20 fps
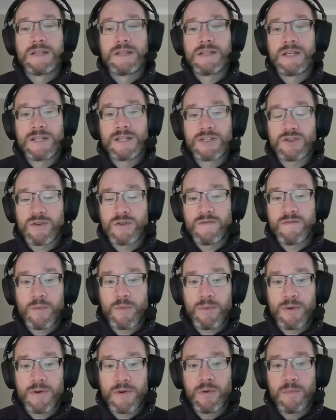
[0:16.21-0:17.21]
The Industry
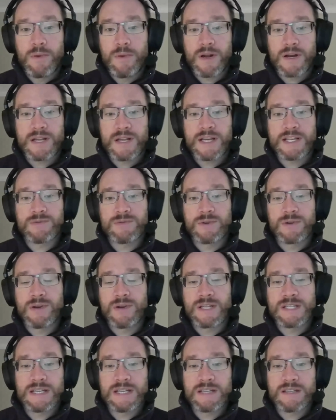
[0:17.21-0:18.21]
4.0 podcast with
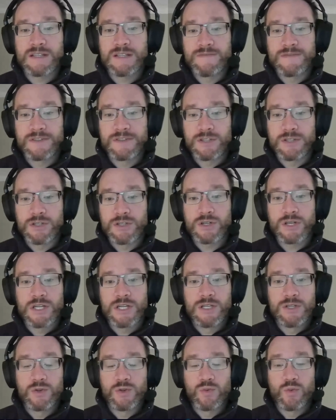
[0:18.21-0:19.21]
Grantek delivers a look
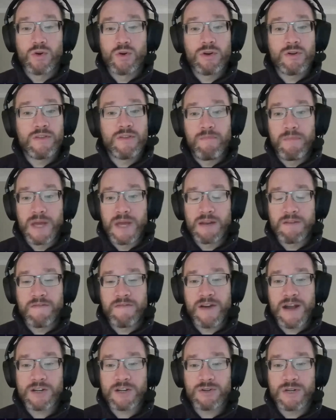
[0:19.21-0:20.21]
into the world of
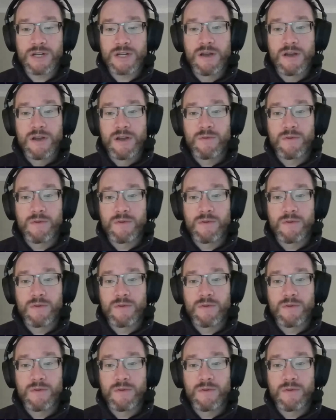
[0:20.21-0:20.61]
manufacturing